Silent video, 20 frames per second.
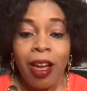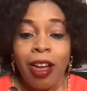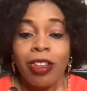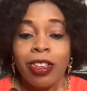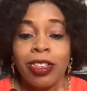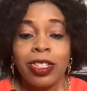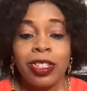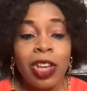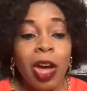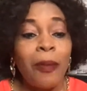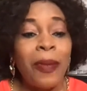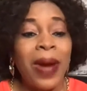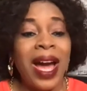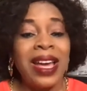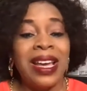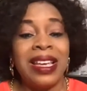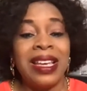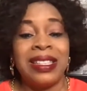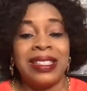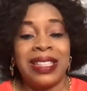Summer
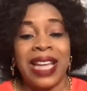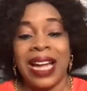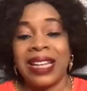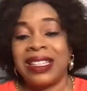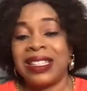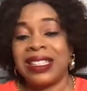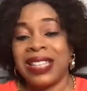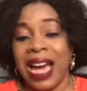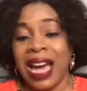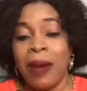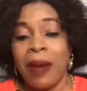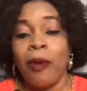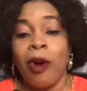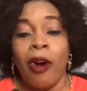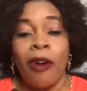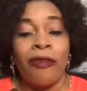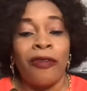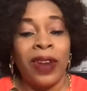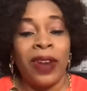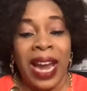is that time
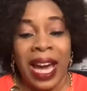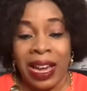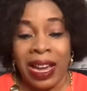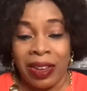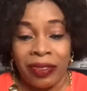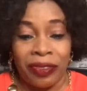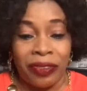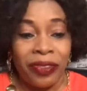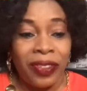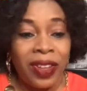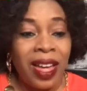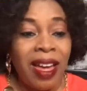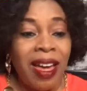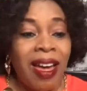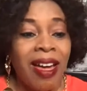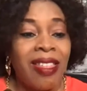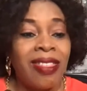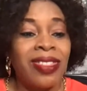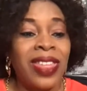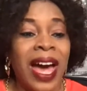of life
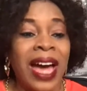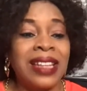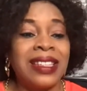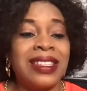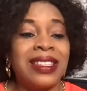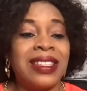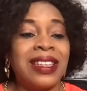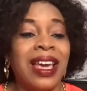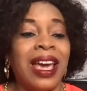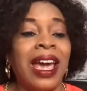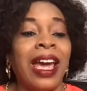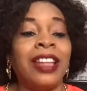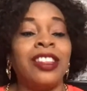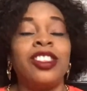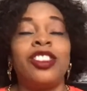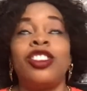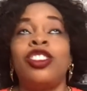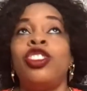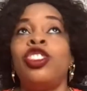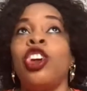that
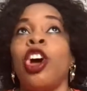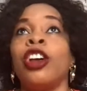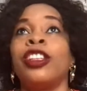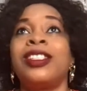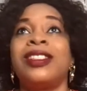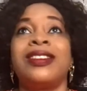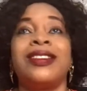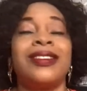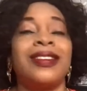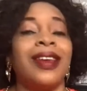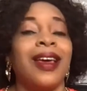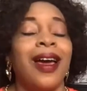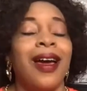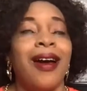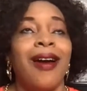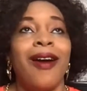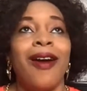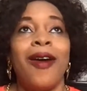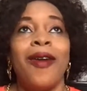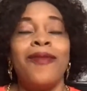it's just
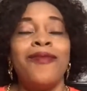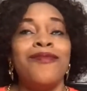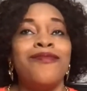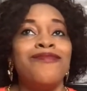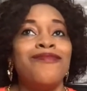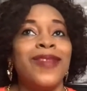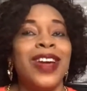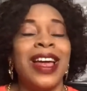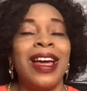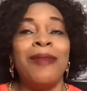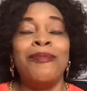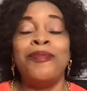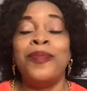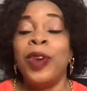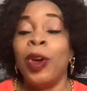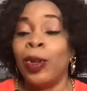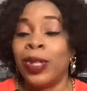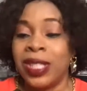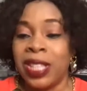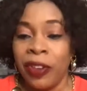
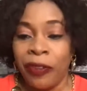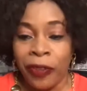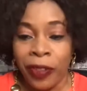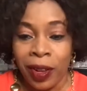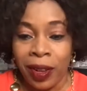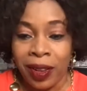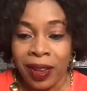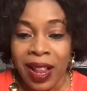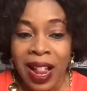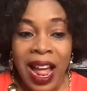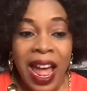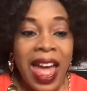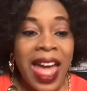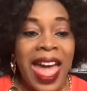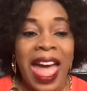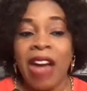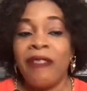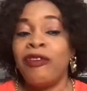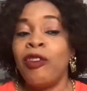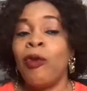beautiful.
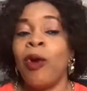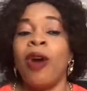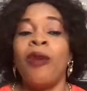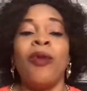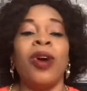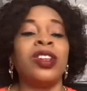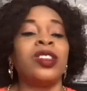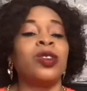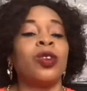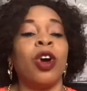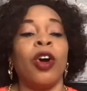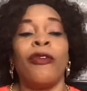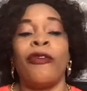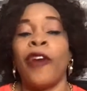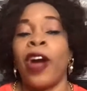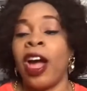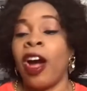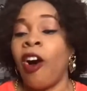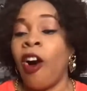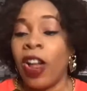Everyone wants to go
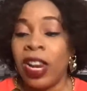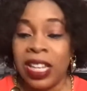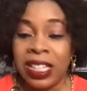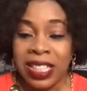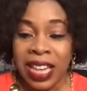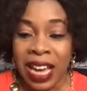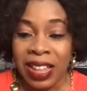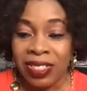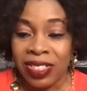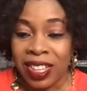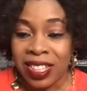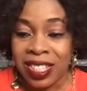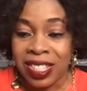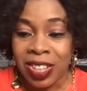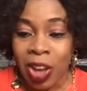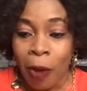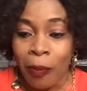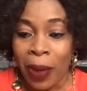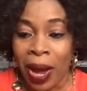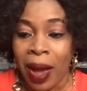for a holiday in the
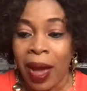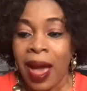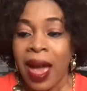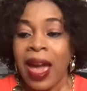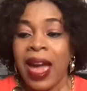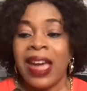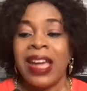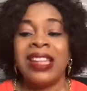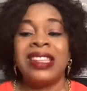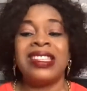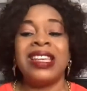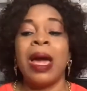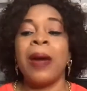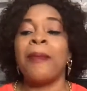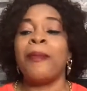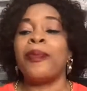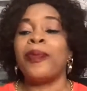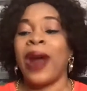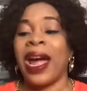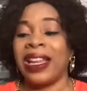summer. It's
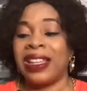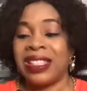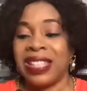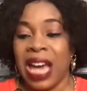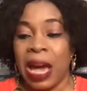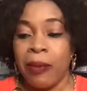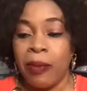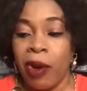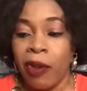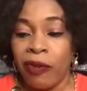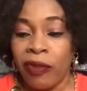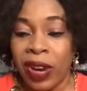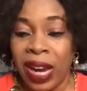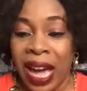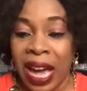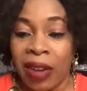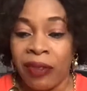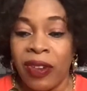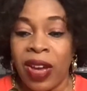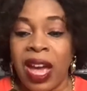a bright time of
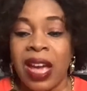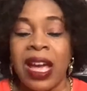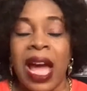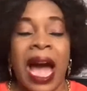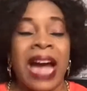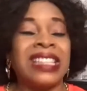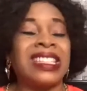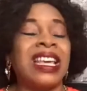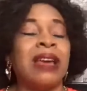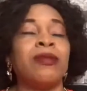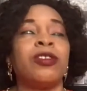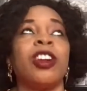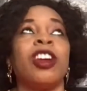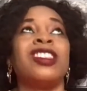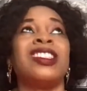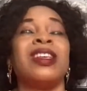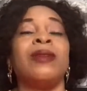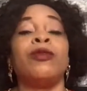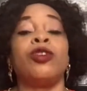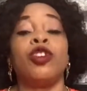life. Attention
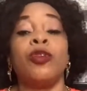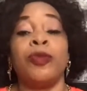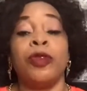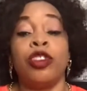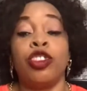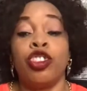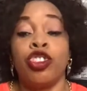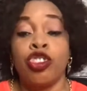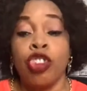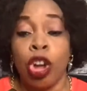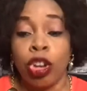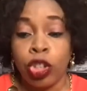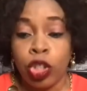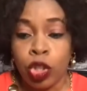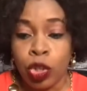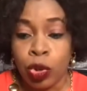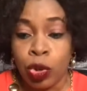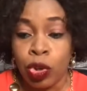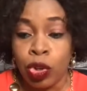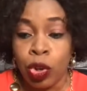seems to be drawn
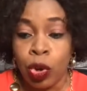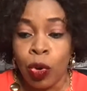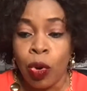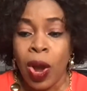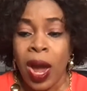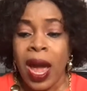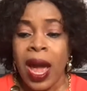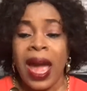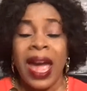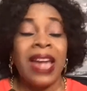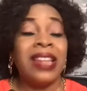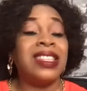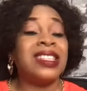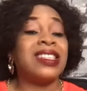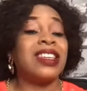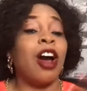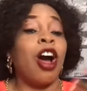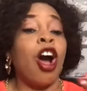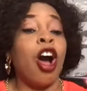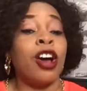to you.
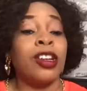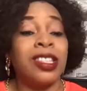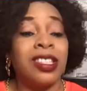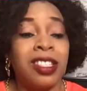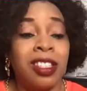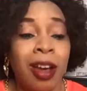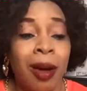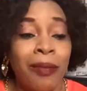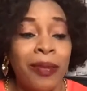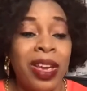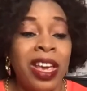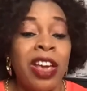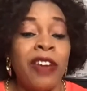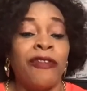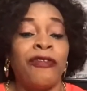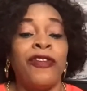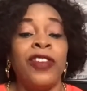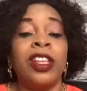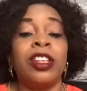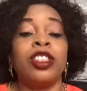It's awesome. It
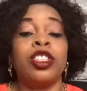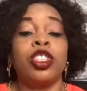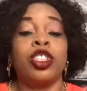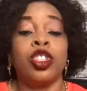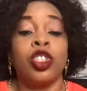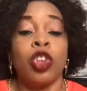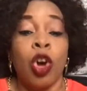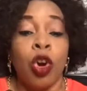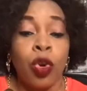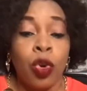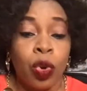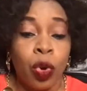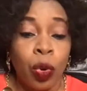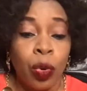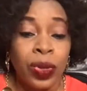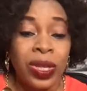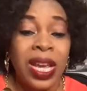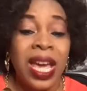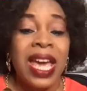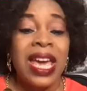feels so
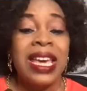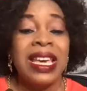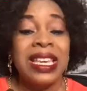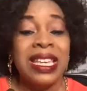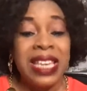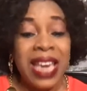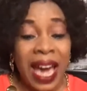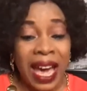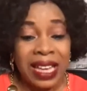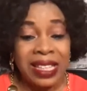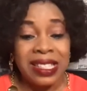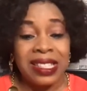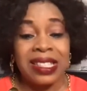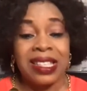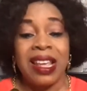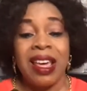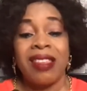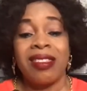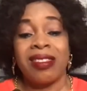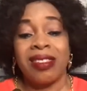good. Yes,
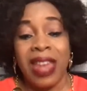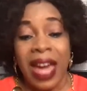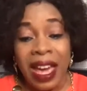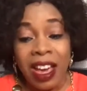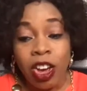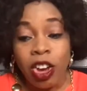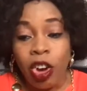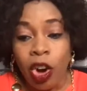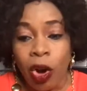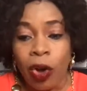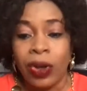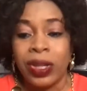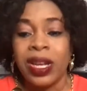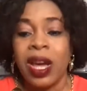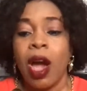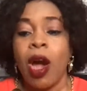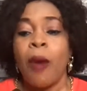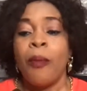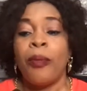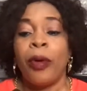thank God.
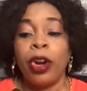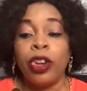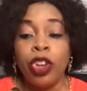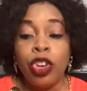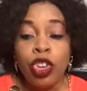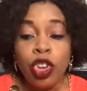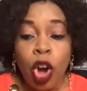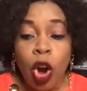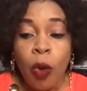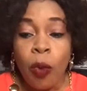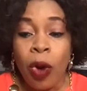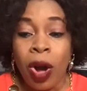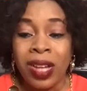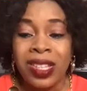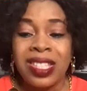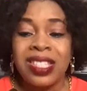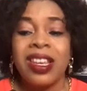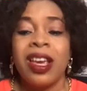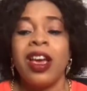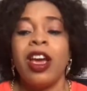But you know what?
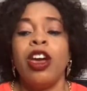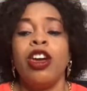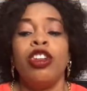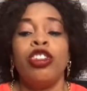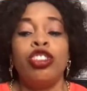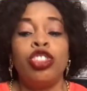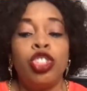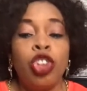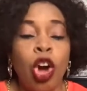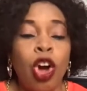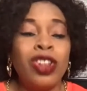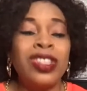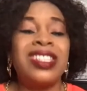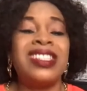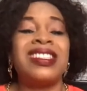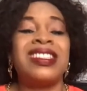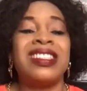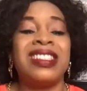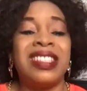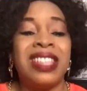Don't
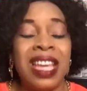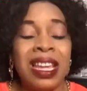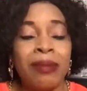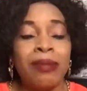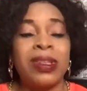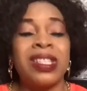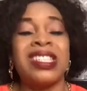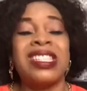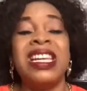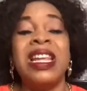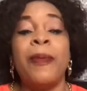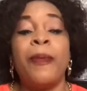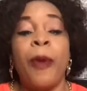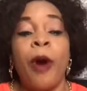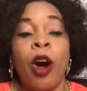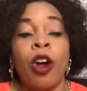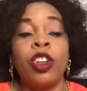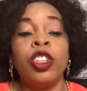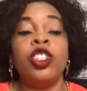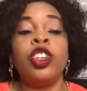sleep
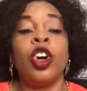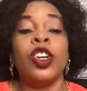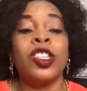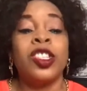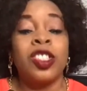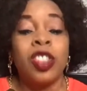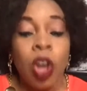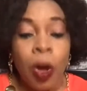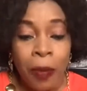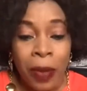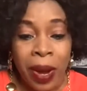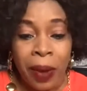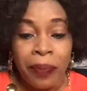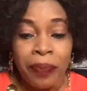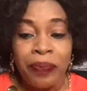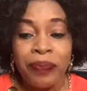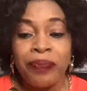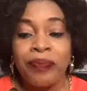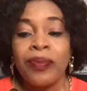on your summer.